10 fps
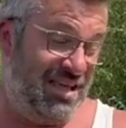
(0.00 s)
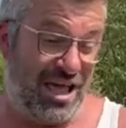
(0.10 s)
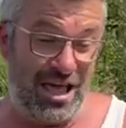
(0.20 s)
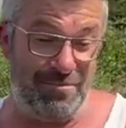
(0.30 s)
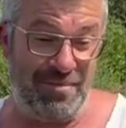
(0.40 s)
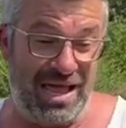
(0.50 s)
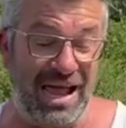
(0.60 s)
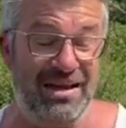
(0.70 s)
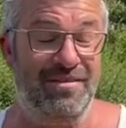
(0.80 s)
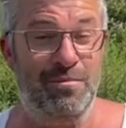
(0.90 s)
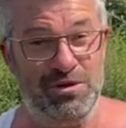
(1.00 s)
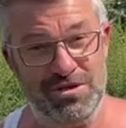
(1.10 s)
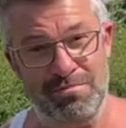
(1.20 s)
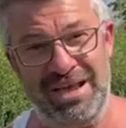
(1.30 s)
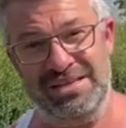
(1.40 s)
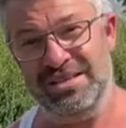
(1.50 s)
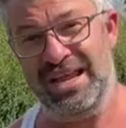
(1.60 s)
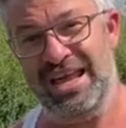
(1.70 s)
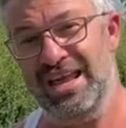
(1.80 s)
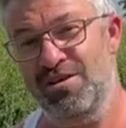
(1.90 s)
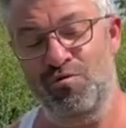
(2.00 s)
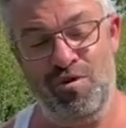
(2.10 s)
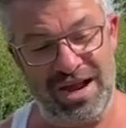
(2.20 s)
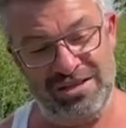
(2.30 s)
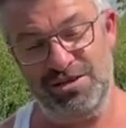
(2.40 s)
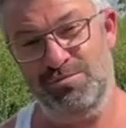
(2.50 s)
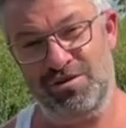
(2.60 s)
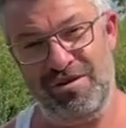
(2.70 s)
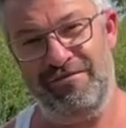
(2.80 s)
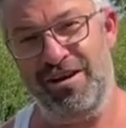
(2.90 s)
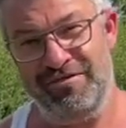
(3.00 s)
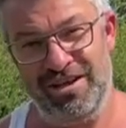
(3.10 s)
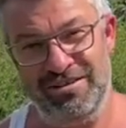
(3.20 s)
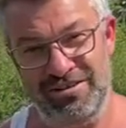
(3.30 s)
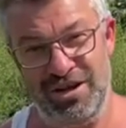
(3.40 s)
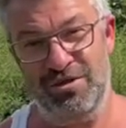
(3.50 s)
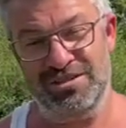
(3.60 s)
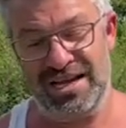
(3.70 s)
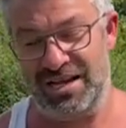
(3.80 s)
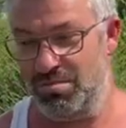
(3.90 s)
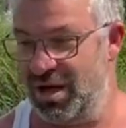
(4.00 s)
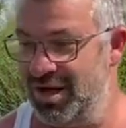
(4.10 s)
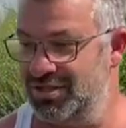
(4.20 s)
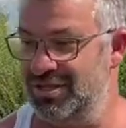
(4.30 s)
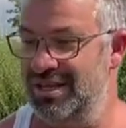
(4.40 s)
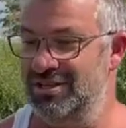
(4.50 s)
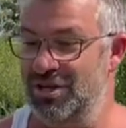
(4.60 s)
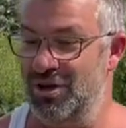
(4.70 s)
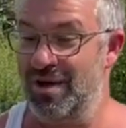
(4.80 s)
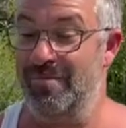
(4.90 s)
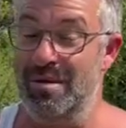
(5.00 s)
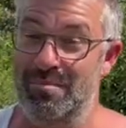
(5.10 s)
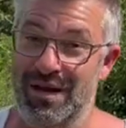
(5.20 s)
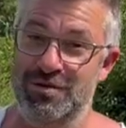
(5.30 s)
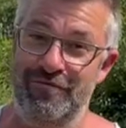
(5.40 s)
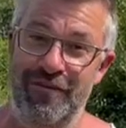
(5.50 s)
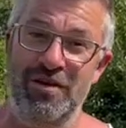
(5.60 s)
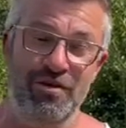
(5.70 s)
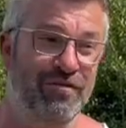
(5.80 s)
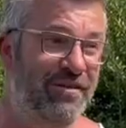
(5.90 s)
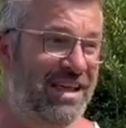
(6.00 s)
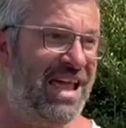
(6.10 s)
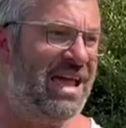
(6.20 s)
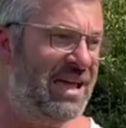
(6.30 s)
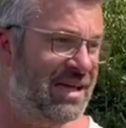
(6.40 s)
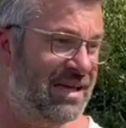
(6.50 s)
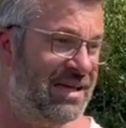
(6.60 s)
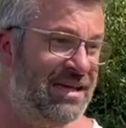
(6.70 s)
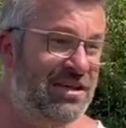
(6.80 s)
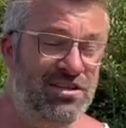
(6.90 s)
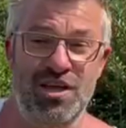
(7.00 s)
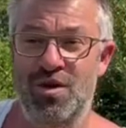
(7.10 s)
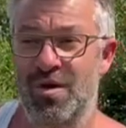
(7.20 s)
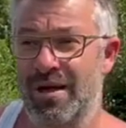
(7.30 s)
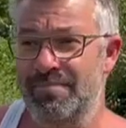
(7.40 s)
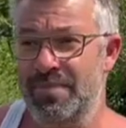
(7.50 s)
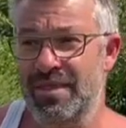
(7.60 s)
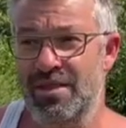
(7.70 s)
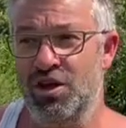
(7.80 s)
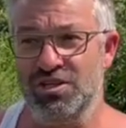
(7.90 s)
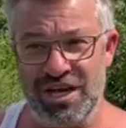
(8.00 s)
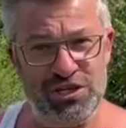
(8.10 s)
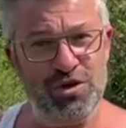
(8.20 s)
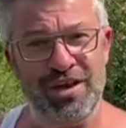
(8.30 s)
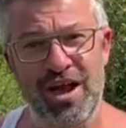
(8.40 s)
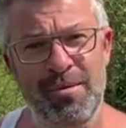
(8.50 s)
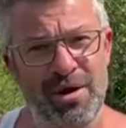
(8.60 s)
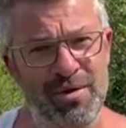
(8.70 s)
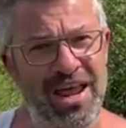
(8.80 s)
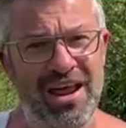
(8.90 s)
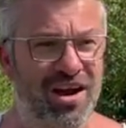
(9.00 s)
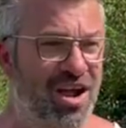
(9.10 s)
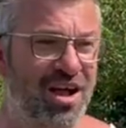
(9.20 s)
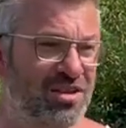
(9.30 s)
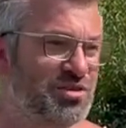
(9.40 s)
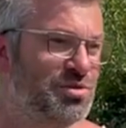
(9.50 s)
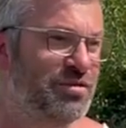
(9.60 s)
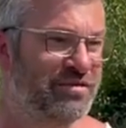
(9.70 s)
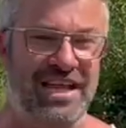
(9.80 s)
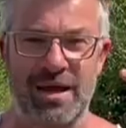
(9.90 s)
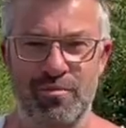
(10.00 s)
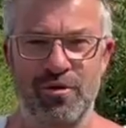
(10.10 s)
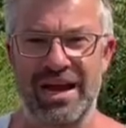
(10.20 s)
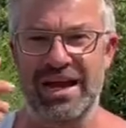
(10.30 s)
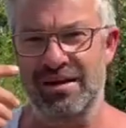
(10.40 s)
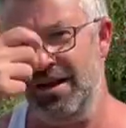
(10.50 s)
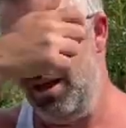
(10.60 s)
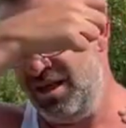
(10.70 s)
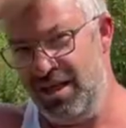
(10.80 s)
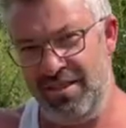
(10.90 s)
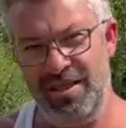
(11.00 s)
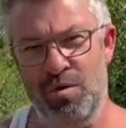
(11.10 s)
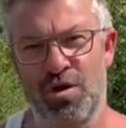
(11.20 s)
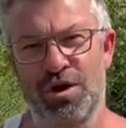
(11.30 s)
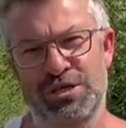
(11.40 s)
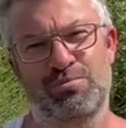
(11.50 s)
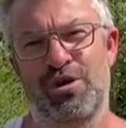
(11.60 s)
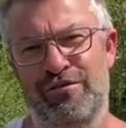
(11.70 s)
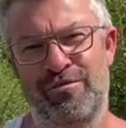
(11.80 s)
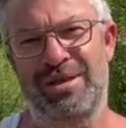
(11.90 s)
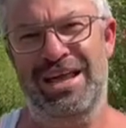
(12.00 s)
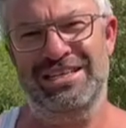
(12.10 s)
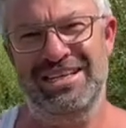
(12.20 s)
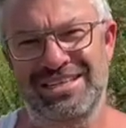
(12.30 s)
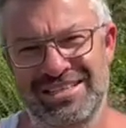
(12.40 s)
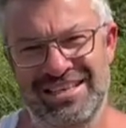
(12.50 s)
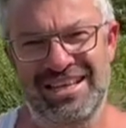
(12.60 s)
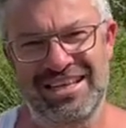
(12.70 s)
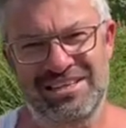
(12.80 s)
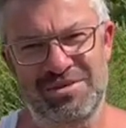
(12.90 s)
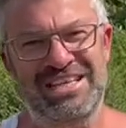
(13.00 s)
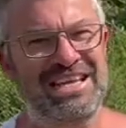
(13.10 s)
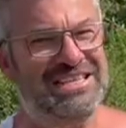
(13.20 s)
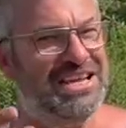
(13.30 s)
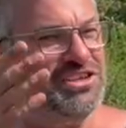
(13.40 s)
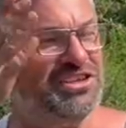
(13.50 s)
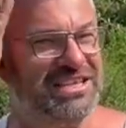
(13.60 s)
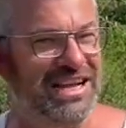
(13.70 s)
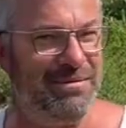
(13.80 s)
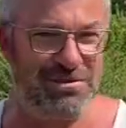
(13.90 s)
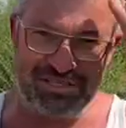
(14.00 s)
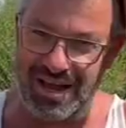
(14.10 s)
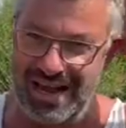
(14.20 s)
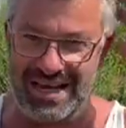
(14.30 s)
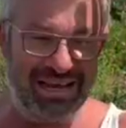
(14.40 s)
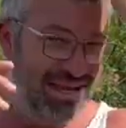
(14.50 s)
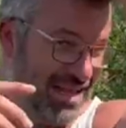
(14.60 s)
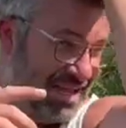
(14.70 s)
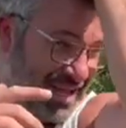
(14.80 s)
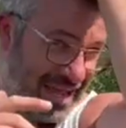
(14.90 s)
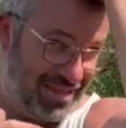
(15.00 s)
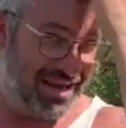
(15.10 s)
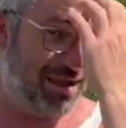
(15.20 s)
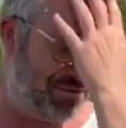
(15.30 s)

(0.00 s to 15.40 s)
had the most amazing hair right until my grandfather, sadly passed. So I've been blessed with very good thick hair. So because I enjoy cutting my own hair, I can't sort of taper it in, the old college boy from the 80s. So it's easier just to clip the side, and then I get my